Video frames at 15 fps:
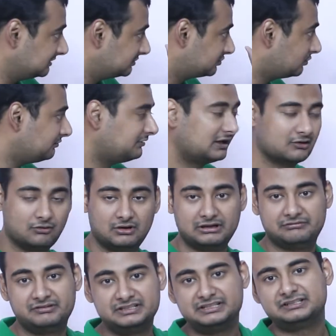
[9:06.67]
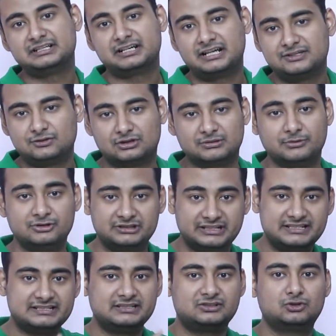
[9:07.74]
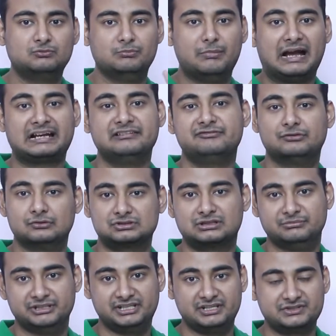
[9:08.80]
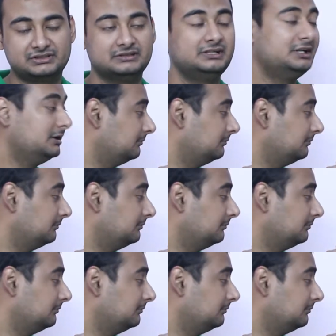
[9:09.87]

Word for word: so far or everything that i talked about there is a back and forth communication